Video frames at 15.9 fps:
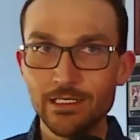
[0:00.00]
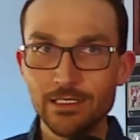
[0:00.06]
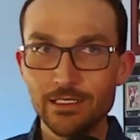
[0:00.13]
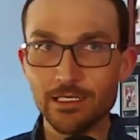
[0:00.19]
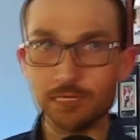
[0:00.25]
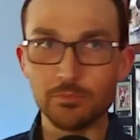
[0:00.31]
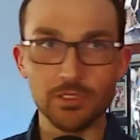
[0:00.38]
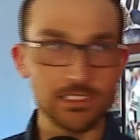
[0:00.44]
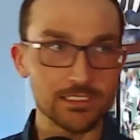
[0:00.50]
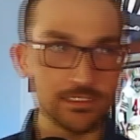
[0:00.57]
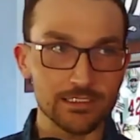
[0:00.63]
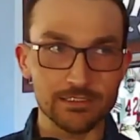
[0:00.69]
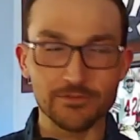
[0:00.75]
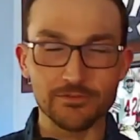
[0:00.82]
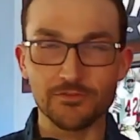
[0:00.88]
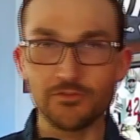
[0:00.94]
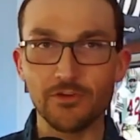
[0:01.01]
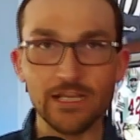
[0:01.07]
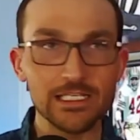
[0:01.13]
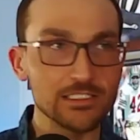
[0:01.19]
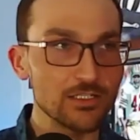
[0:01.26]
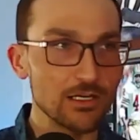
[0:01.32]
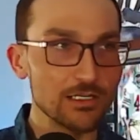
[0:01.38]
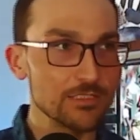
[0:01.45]
And plus, it
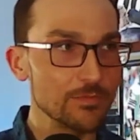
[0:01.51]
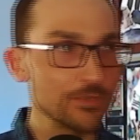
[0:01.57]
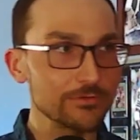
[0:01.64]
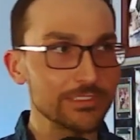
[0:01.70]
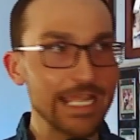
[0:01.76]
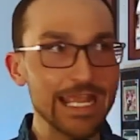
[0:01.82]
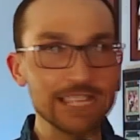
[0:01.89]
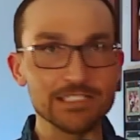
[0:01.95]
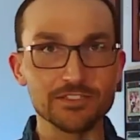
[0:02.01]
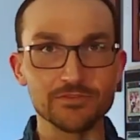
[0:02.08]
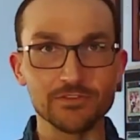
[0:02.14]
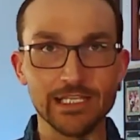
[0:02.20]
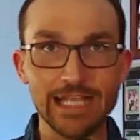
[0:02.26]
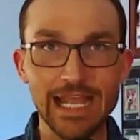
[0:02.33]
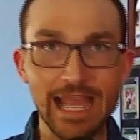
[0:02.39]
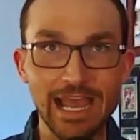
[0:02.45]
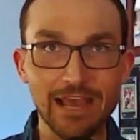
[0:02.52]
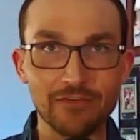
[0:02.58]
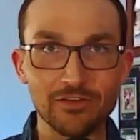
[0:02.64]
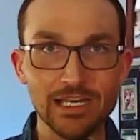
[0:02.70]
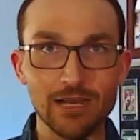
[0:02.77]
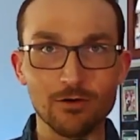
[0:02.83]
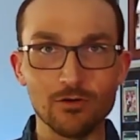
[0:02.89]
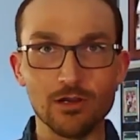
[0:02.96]
fucking talked about Tates for like a half
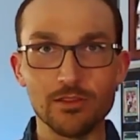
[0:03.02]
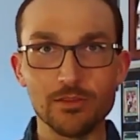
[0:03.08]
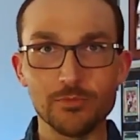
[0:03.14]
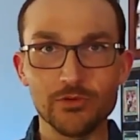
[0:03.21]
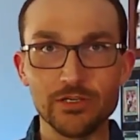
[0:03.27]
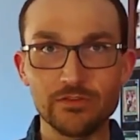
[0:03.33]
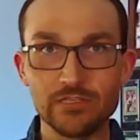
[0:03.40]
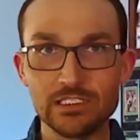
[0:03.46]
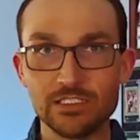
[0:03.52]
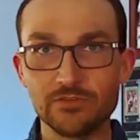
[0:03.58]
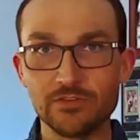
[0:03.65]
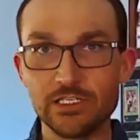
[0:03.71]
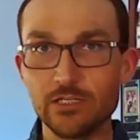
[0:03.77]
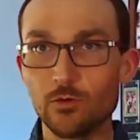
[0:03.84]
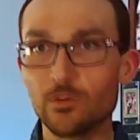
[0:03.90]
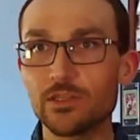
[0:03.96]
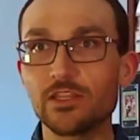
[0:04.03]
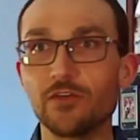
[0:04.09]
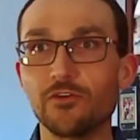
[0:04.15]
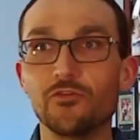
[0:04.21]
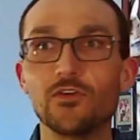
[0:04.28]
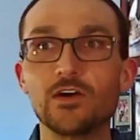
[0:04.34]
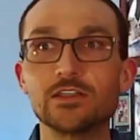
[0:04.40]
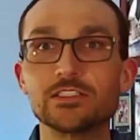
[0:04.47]
an hour on the previous video. What the
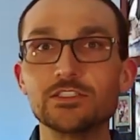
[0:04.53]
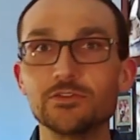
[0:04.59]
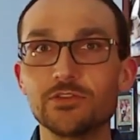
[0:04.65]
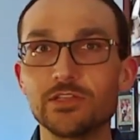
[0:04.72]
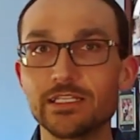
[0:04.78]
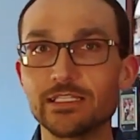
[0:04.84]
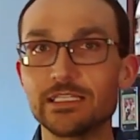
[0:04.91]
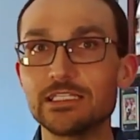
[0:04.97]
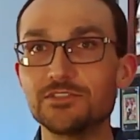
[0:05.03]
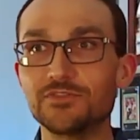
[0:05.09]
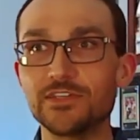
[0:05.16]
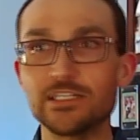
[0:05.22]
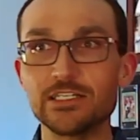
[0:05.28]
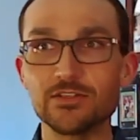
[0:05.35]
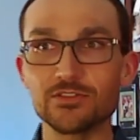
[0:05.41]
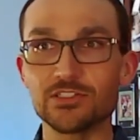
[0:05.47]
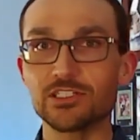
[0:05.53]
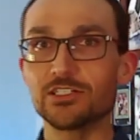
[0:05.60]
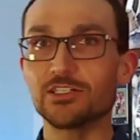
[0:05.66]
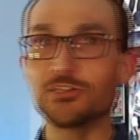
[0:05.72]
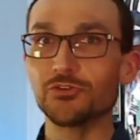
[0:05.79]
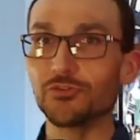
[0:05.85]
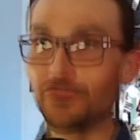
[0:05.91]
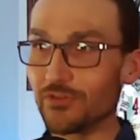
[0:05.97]
fuck do you think these videos are going
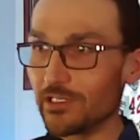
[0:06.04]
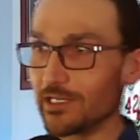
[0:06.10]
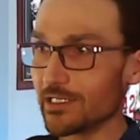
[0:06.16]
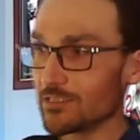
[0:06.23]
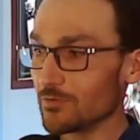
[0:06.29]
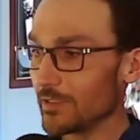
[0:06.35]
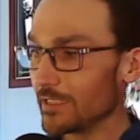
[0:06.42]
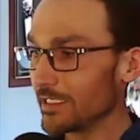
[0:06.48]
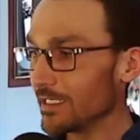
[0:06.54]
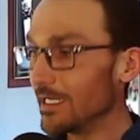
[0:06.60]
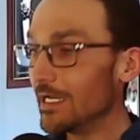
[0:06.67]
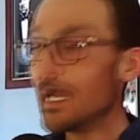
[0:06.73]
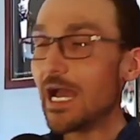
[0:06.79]
to do for the next week?